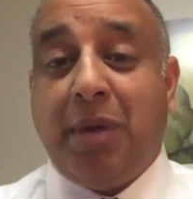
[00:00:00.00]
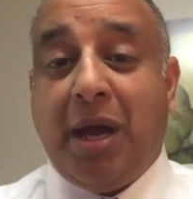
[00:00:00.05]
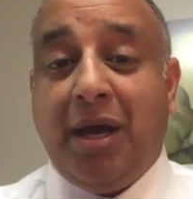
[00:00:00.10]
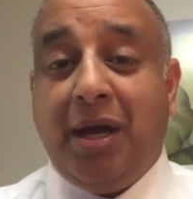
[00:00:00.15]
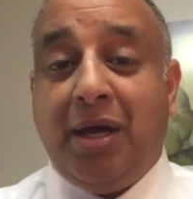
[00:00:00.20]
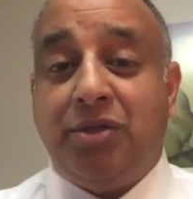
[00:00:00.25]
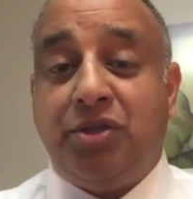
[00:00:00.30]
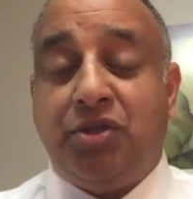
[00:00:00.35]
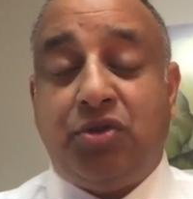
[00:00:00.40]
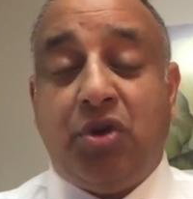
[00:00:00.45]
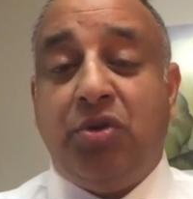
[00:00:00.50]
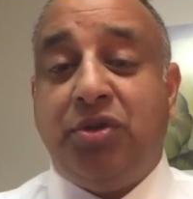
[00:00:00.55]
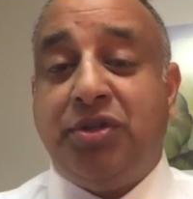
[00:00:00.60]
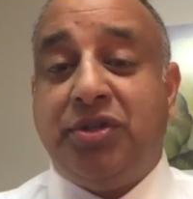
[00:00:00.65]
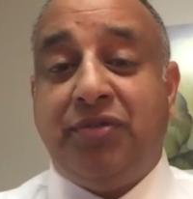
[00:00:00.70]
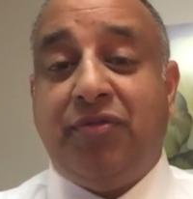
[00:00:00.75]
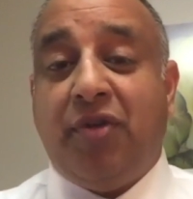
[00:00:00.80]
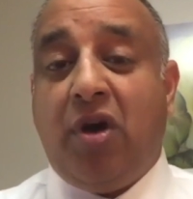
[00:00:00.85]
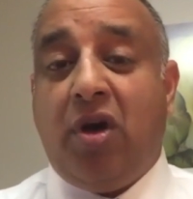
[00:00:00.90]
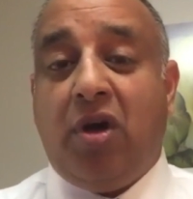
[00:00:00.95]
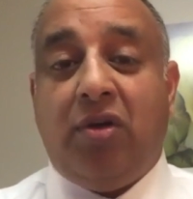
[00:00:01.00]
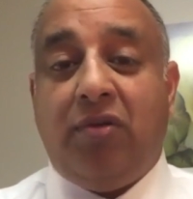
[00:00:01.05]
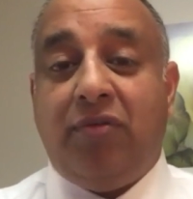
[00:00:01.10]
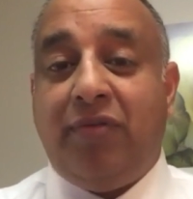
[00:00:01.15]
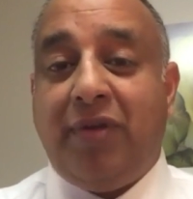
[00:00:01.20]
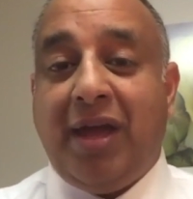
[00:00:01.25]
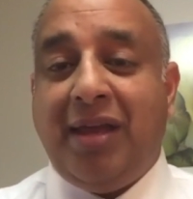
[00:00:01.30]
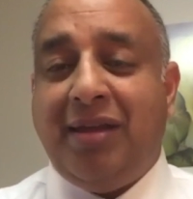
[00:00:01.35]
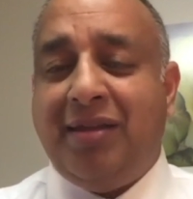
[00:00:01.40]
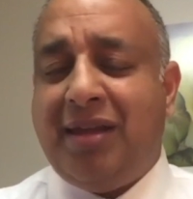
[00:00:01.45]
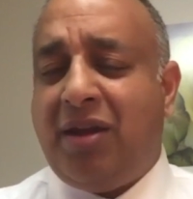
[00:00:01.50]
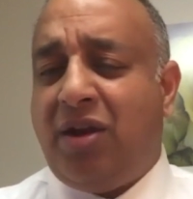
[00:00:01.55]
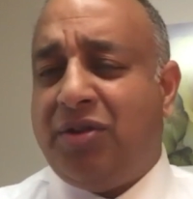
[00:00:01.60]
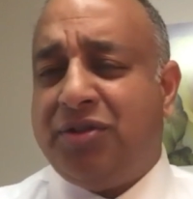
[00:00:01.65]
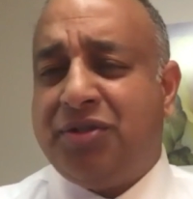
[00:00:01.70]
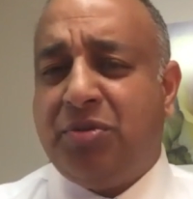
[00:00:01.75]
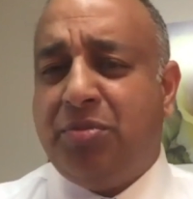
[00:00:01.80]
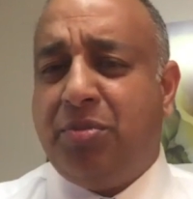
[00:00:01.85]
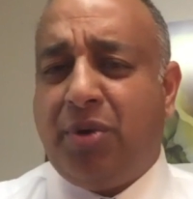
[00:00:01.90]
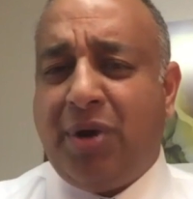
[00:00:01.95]
strokes evolve and that also
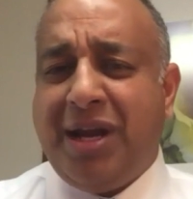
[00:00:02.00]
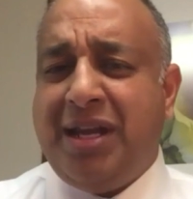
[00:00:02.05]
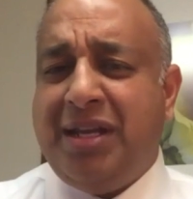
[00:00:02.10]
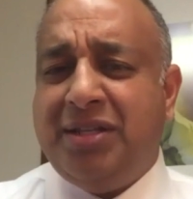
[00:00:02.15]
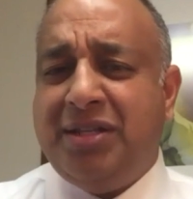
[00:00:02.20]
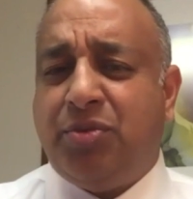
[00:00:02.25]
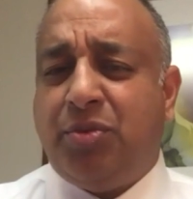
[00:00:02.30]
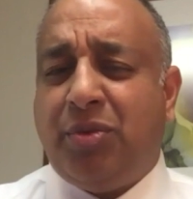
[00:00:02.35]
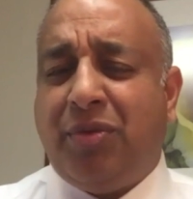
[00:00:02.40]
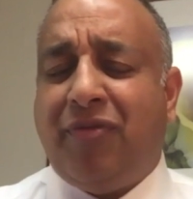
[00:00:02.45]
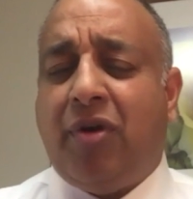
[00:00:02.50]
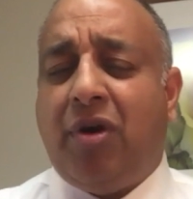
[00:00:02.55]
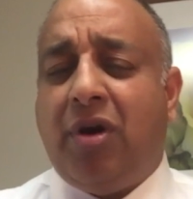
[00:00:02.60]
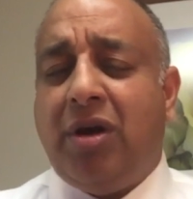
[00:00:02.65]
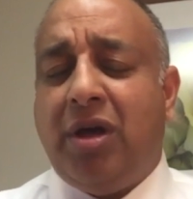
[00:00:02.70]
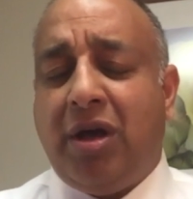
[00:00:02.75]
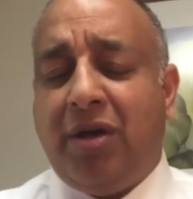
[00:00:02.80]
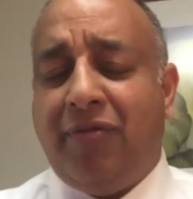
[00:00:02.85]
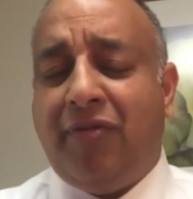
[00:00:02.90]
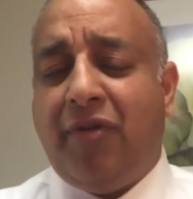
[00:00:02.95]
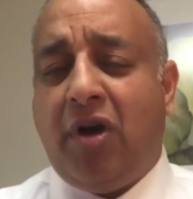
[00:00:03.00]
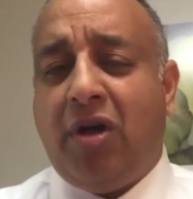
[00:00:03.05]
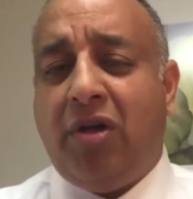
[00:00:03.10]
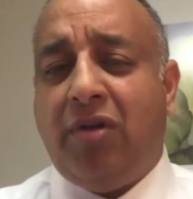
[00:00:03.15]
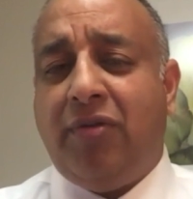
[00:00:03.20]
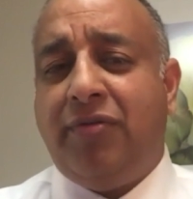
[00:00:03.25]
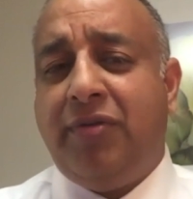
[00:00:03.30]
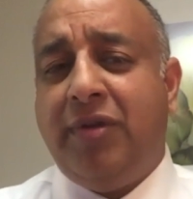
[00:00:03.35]
brains evolve.